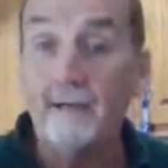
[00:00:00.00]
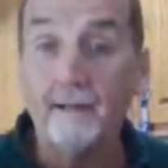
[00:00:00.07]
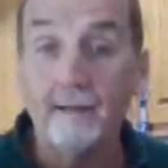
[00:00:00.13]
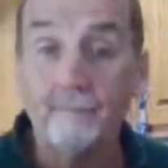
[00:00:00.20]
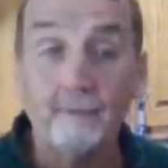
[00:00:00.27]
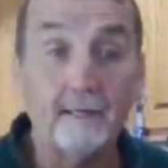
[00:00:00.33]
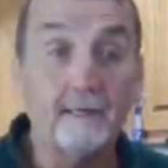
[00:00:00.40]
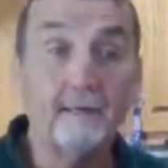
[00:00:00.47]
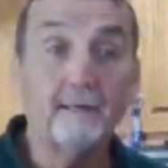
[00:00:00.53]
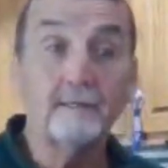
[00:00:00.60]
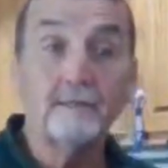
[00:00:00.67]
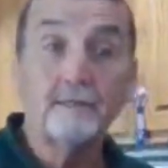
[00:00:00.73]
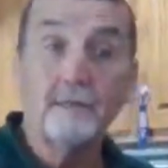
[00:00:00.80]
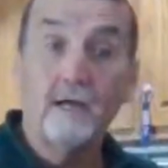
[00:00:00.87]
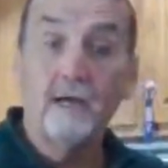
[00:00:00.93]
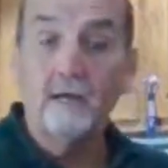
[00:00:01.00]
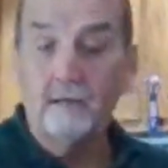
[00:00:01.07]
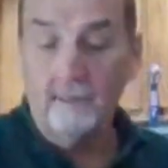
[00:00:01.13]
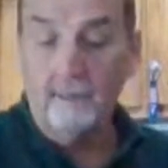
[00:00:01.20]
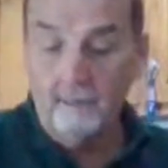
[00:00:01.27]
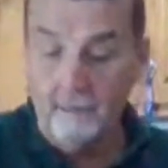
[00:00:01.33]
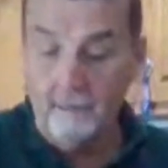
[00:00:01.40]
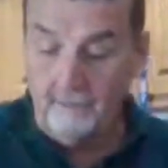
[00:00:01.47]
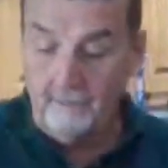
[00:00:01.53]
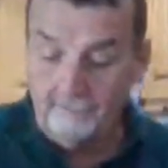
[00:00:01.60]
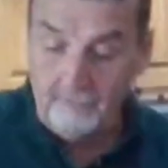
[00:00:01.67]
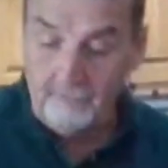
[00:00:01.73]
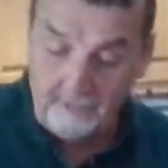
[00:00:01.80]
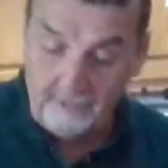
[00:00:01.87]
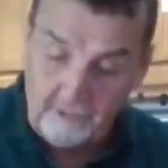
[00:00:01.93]
I mean, it's not
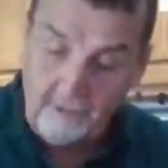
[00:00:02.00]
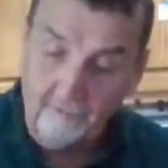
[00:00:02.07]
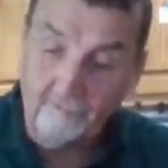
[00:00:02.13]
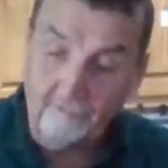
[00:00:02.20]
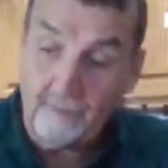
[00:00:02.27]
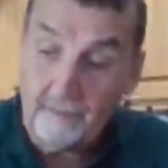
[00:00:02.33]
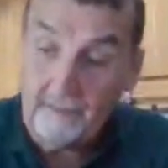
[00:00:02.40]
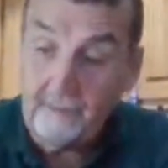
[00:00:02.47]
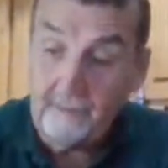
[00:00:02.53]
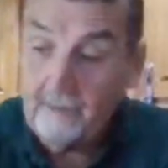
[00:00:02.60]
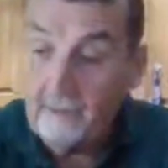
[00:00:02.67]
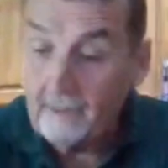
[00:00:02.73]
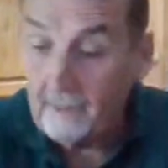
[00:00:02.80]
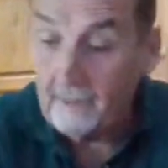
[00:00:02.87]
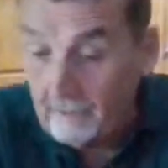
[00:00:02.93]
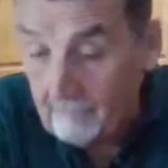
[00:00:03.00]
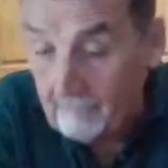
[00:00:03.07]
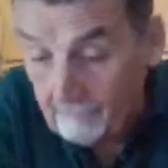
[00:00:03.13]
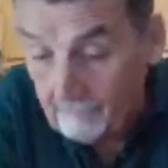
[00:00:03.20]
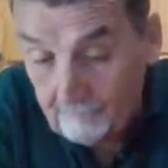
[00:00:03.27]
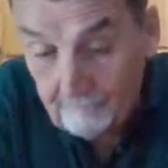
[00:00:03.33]
something um,